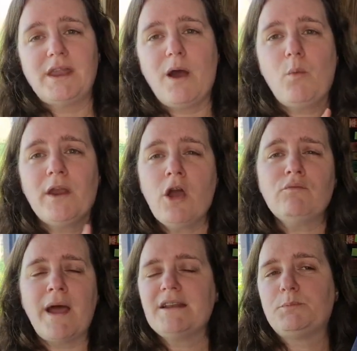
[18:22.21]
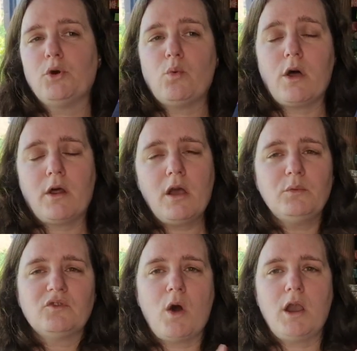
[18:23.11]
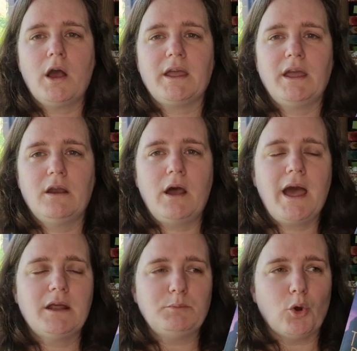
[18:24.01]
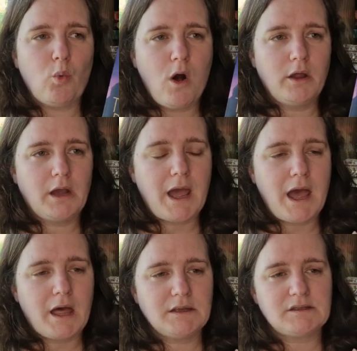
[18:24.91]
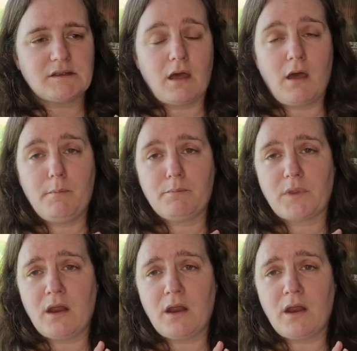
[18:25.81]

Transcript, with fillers: Now, when I read book one, I was quite lucky and I had book one as um,